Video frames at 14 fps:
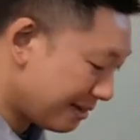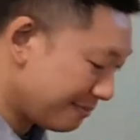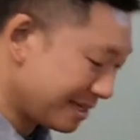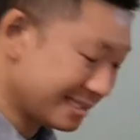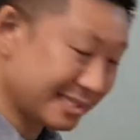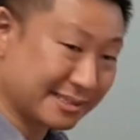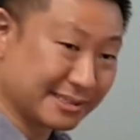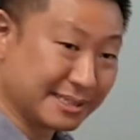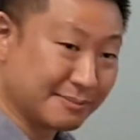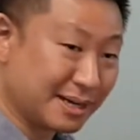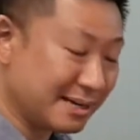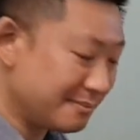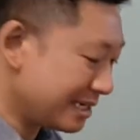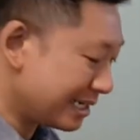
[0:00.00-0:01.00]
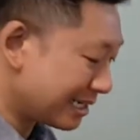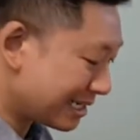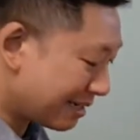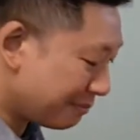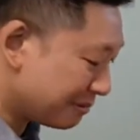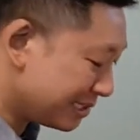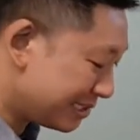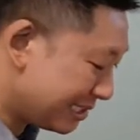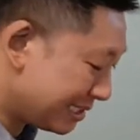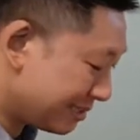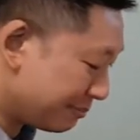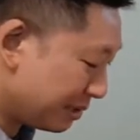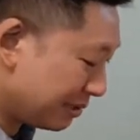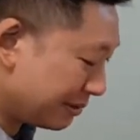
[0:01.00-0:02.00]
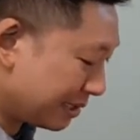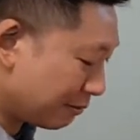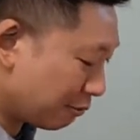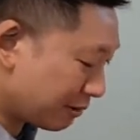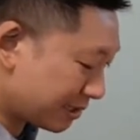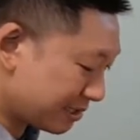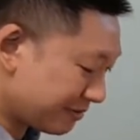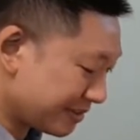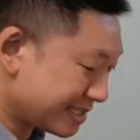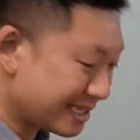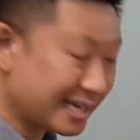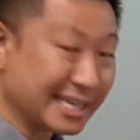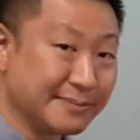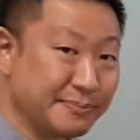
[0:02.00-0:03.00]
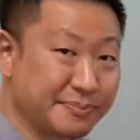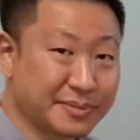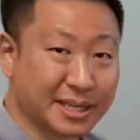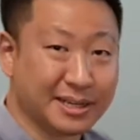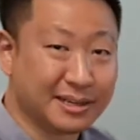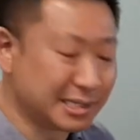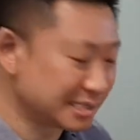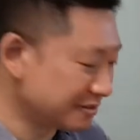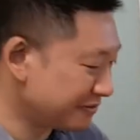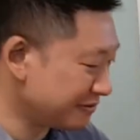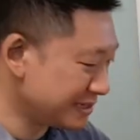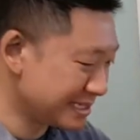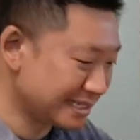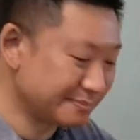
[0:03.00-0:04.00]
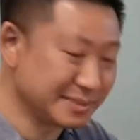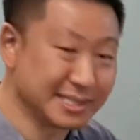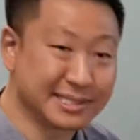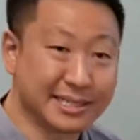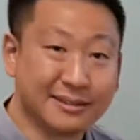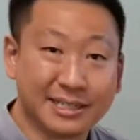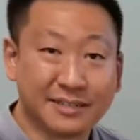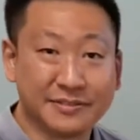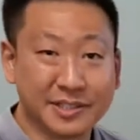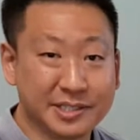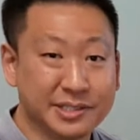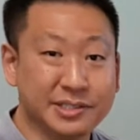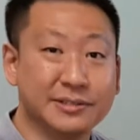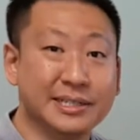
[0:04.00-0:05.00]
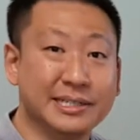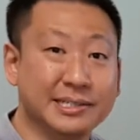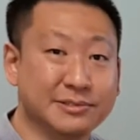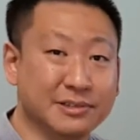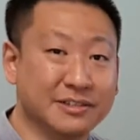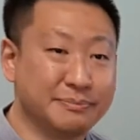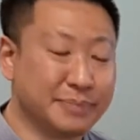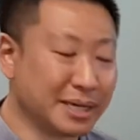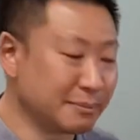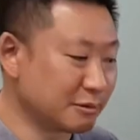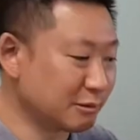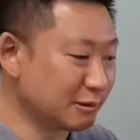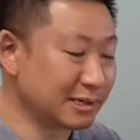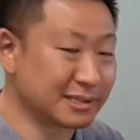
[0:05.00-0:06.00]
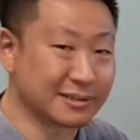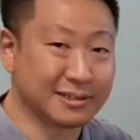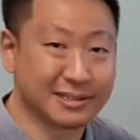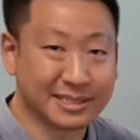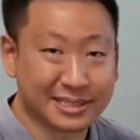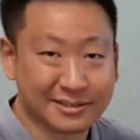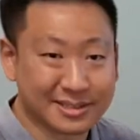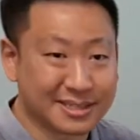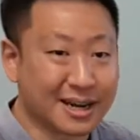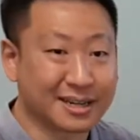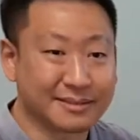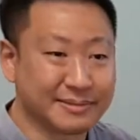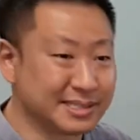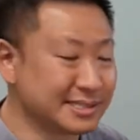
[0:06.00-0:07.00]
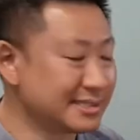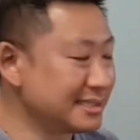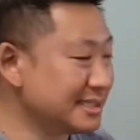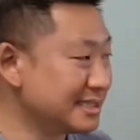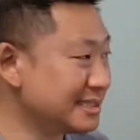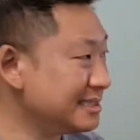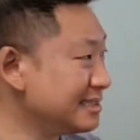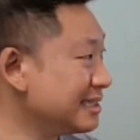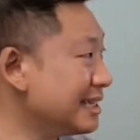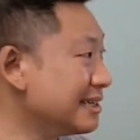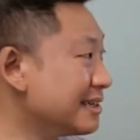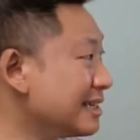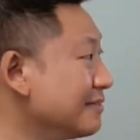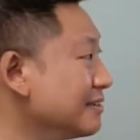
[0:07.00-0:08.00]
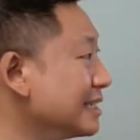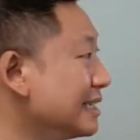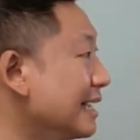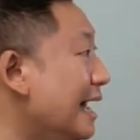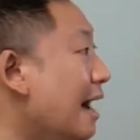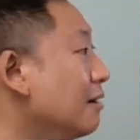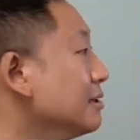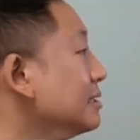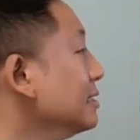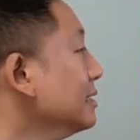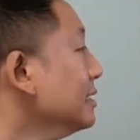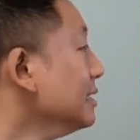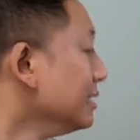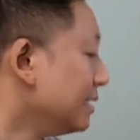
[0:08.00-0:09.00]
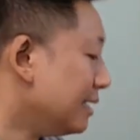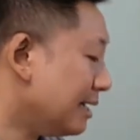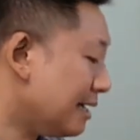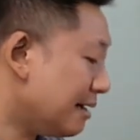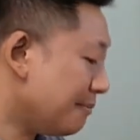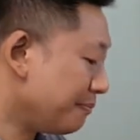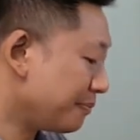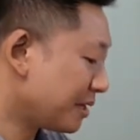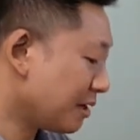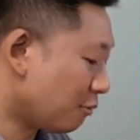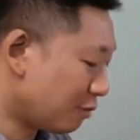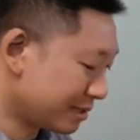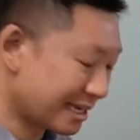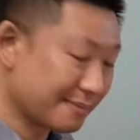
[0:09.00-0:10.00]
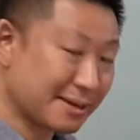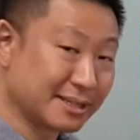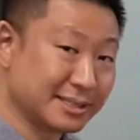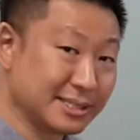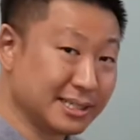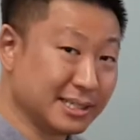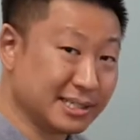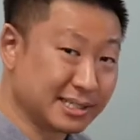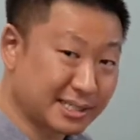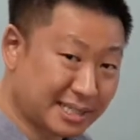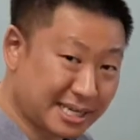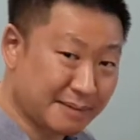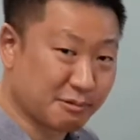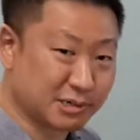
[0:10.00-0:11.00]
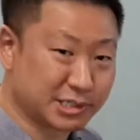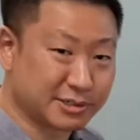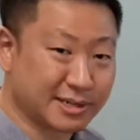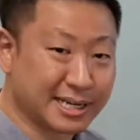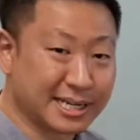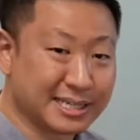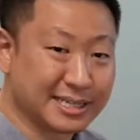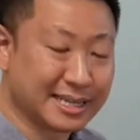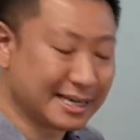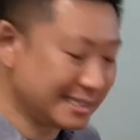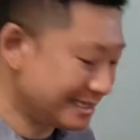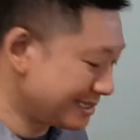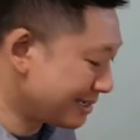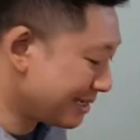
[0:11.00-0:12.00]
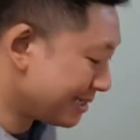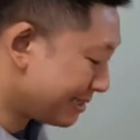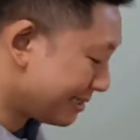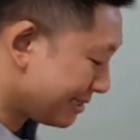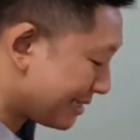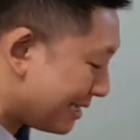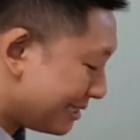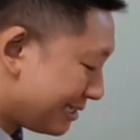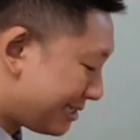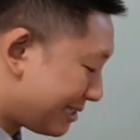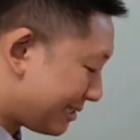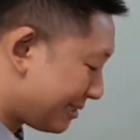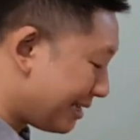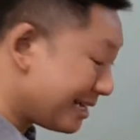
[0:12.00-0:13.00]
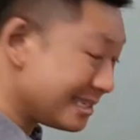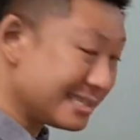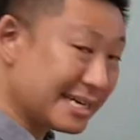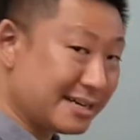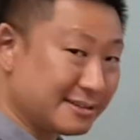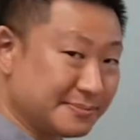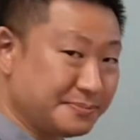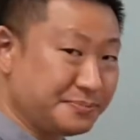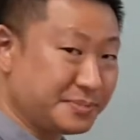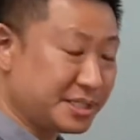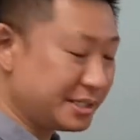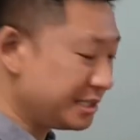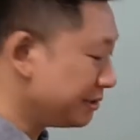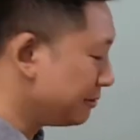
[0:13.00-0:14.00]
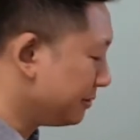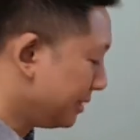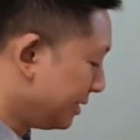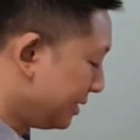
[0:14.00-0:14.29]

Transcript: basically by being a couple inches below your work surface height. And it also frees up this area for you to do any sort of paperwork or documents that you can have laid out. One thing about the keyboard tray that is nice is that it slides out to you,